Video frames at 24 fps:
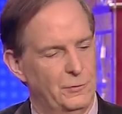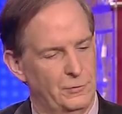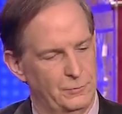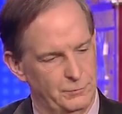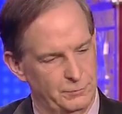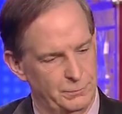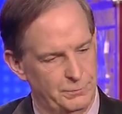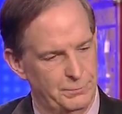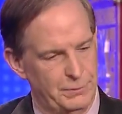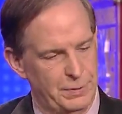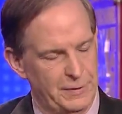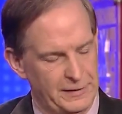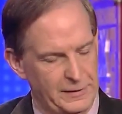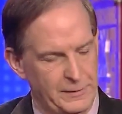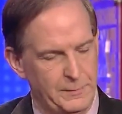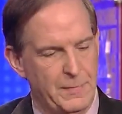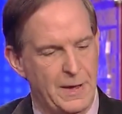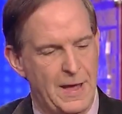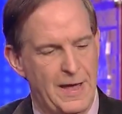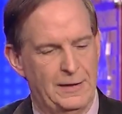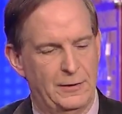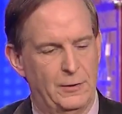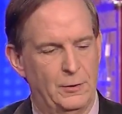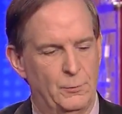to
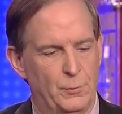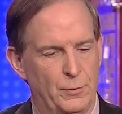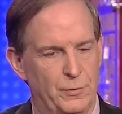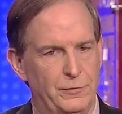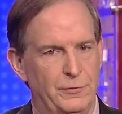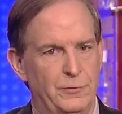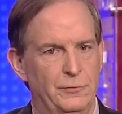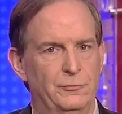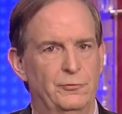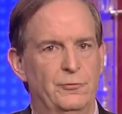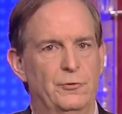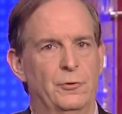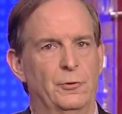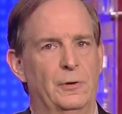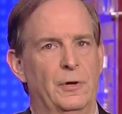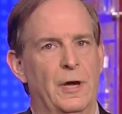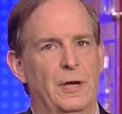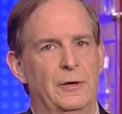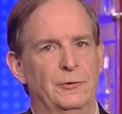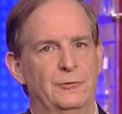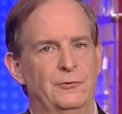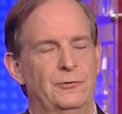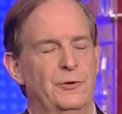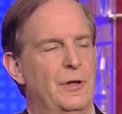piggyback on what these 2
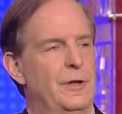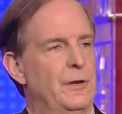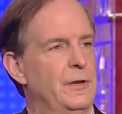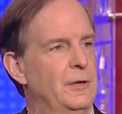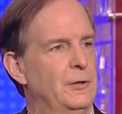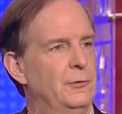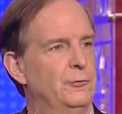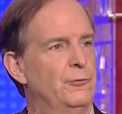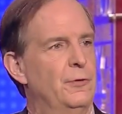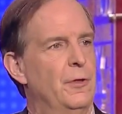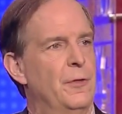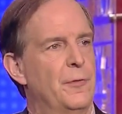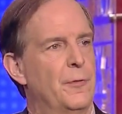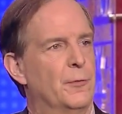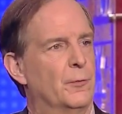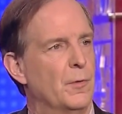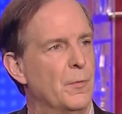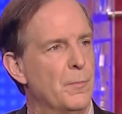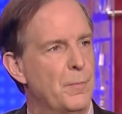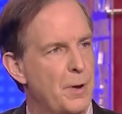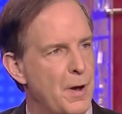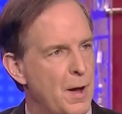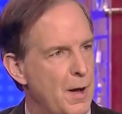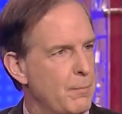guys said, is that the
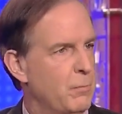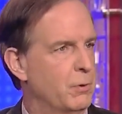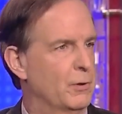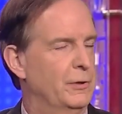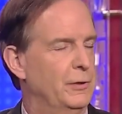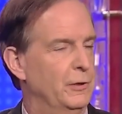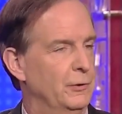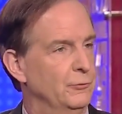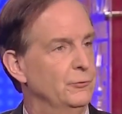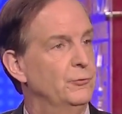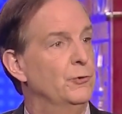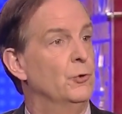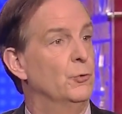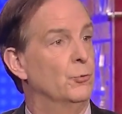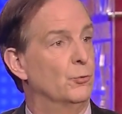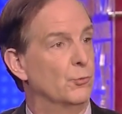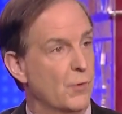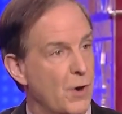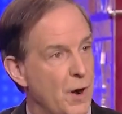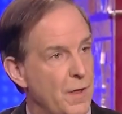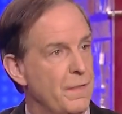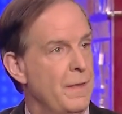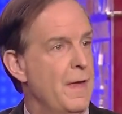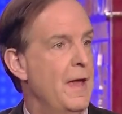Republicans who
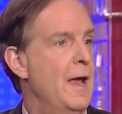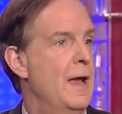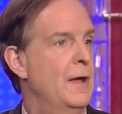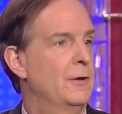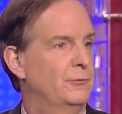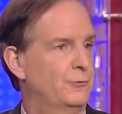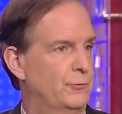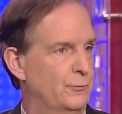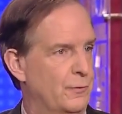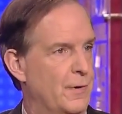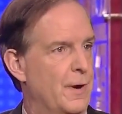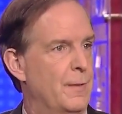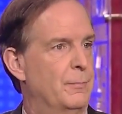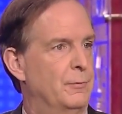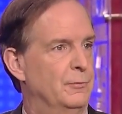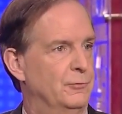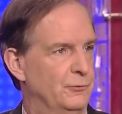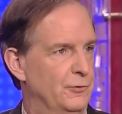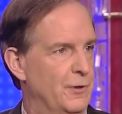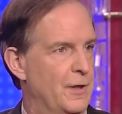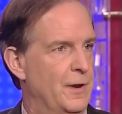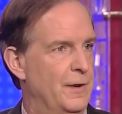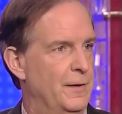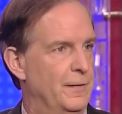run the House of
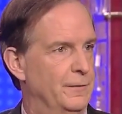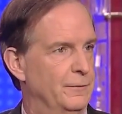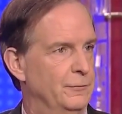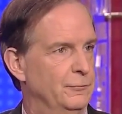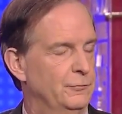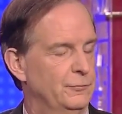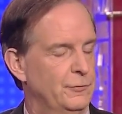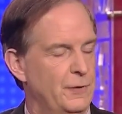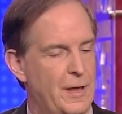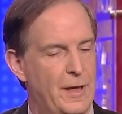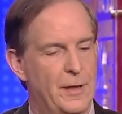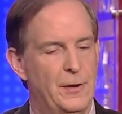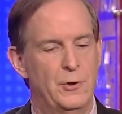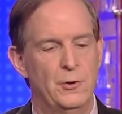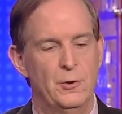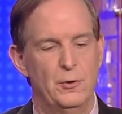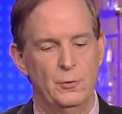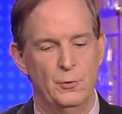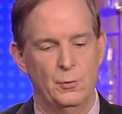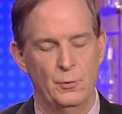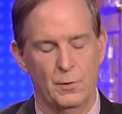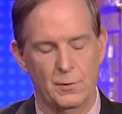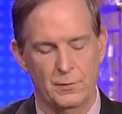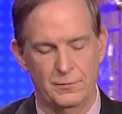Representatives and
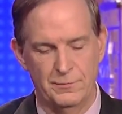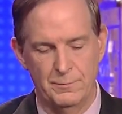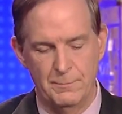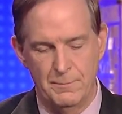who